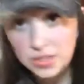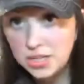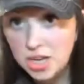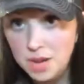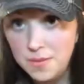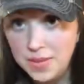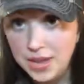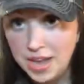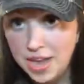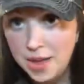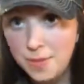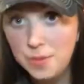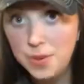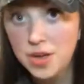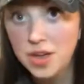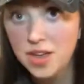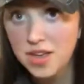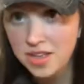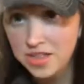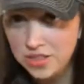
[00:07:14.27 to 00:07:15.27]
coming up,
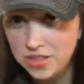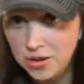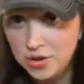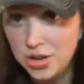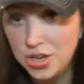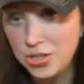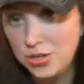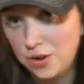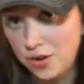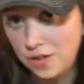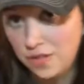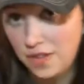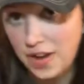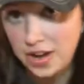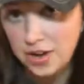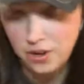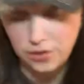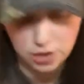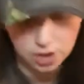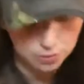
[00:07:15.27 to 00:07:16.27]
you can do your final, you can